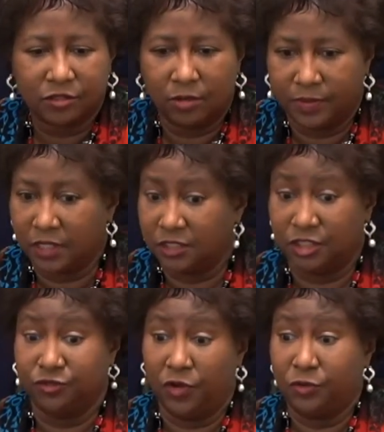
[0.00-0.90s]
her because
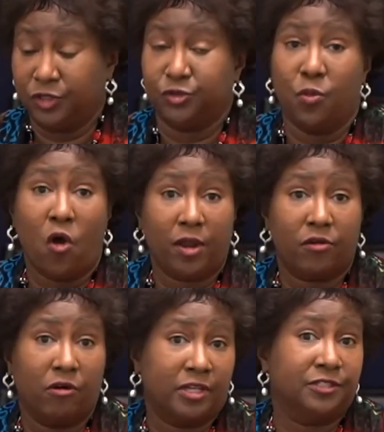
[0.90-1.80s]
she's very
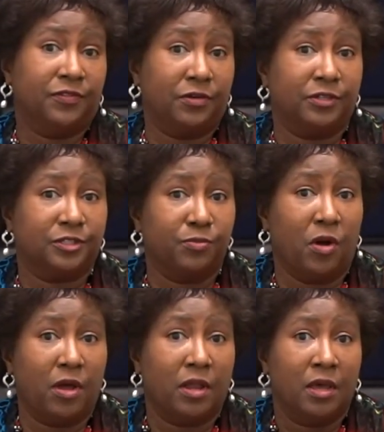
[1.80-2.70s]
smart or he's very
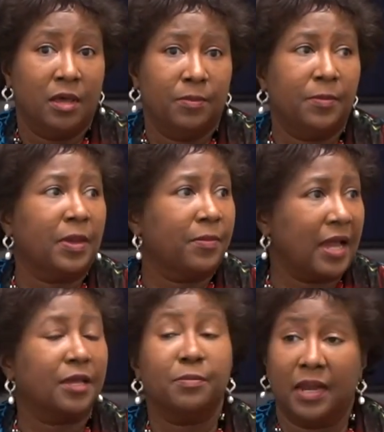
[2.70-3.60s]
smart. Let me
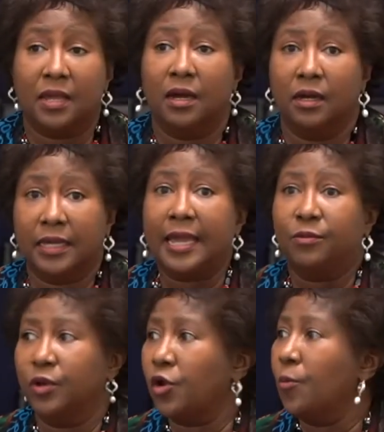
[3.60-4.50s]
back and play a
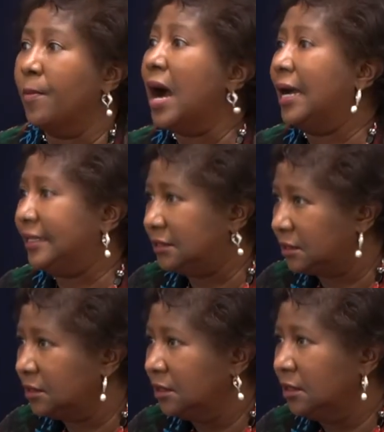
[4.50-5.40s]
game with her mind
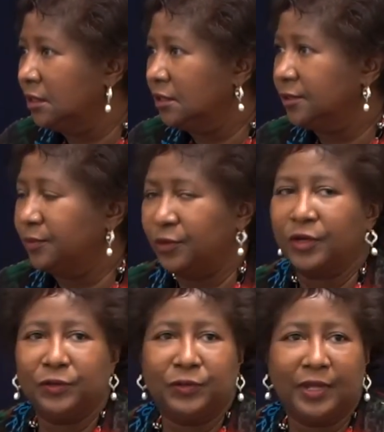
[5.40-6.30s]
to
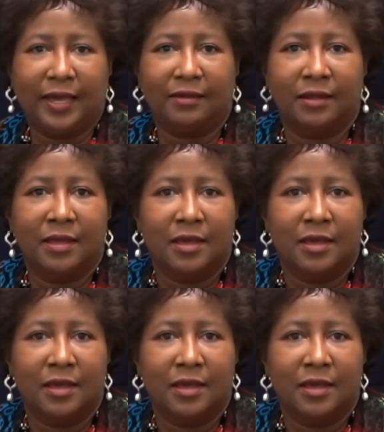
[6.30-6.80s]
bring her down.